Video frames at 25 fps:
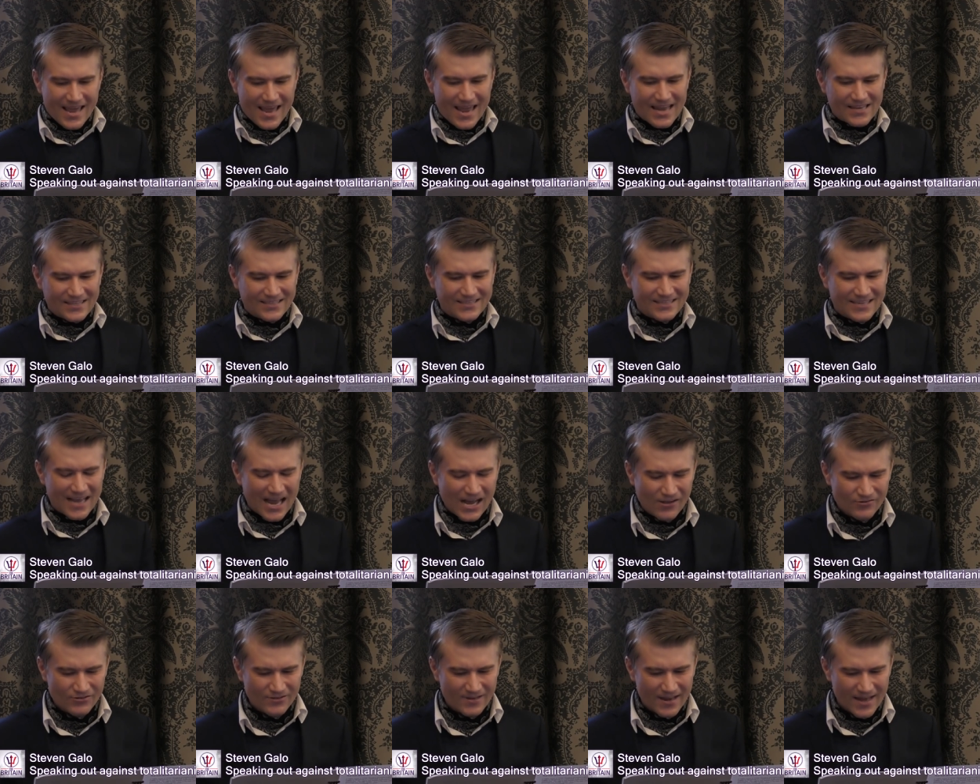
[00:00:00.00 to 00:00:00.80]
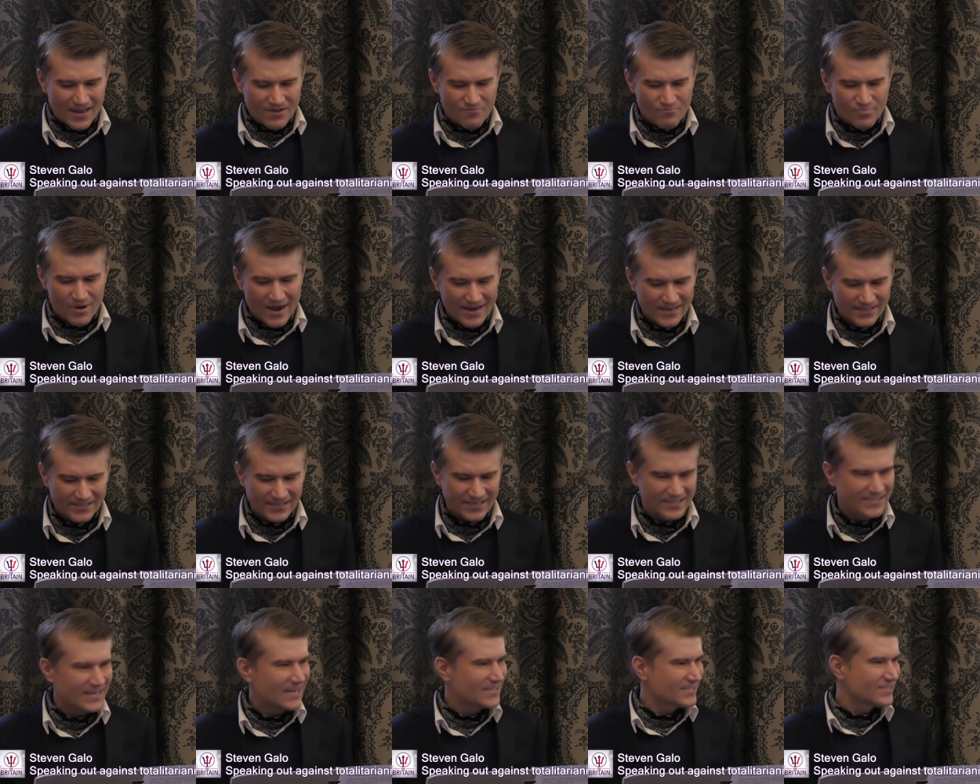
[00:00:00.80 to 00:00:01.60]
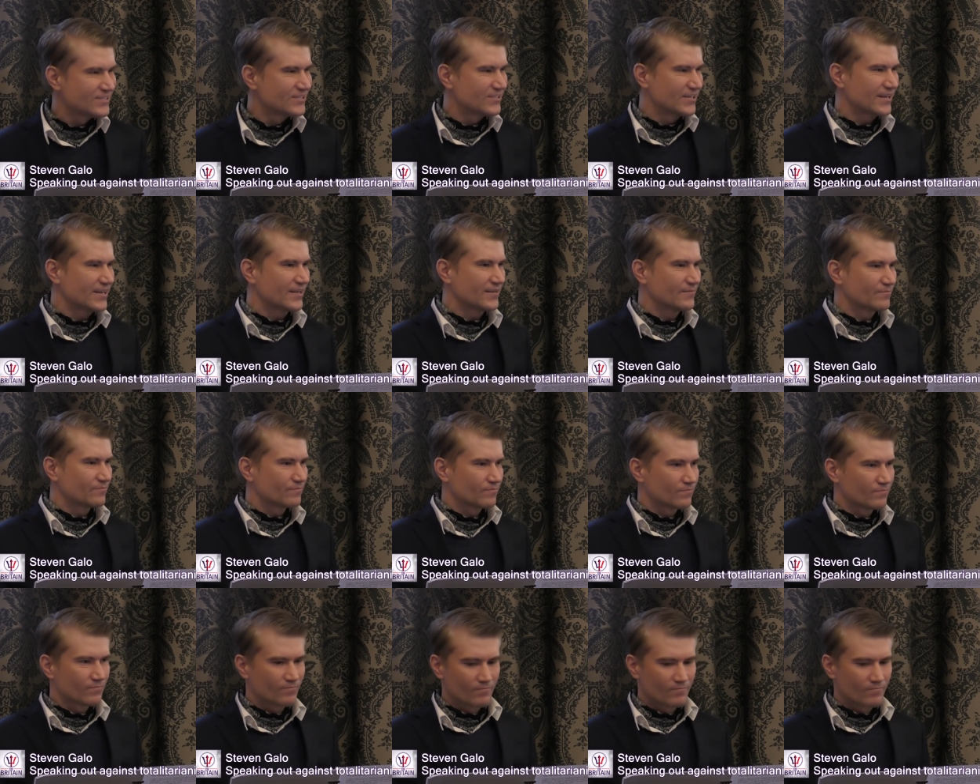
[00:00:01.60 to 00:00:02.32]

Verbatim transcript: It sounds like Brexit, doesn't it?